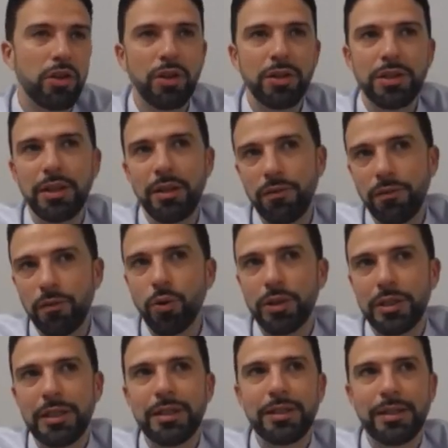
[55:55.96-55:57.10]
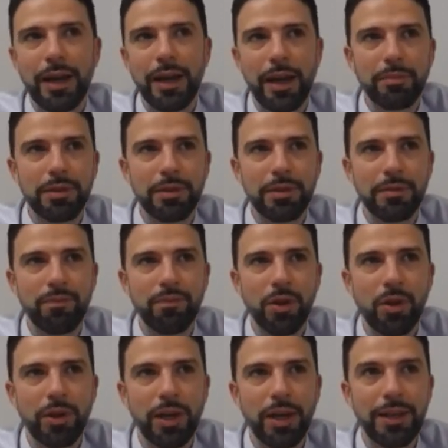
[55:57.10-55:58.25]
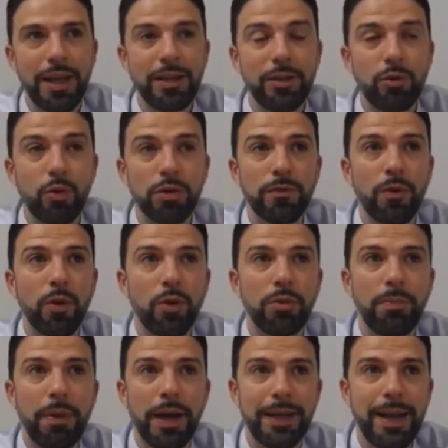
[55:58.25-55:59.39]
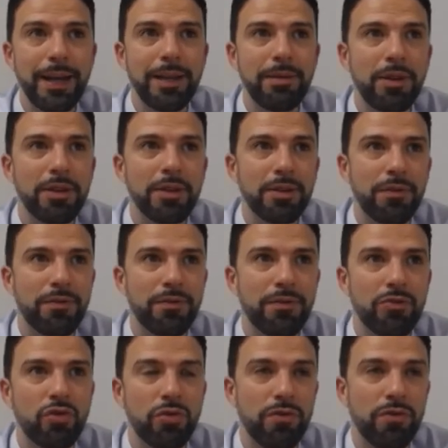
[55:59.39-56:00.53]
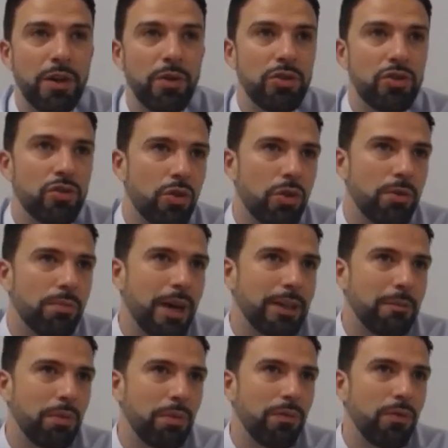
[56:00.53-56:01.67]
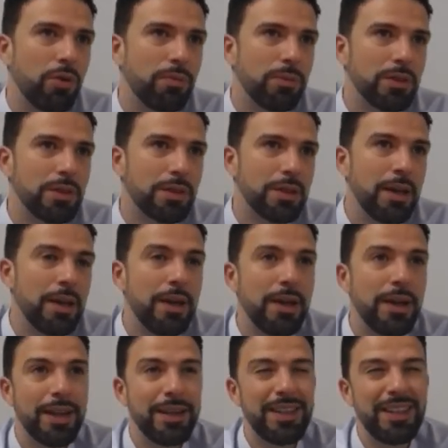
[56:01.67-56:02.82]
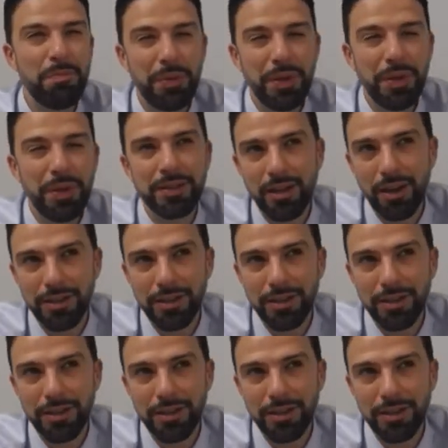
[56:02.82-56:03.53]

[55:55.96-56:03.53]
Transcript: 13, 14 times. Okay, then it was followed by 9 months of very strong market performance and EPS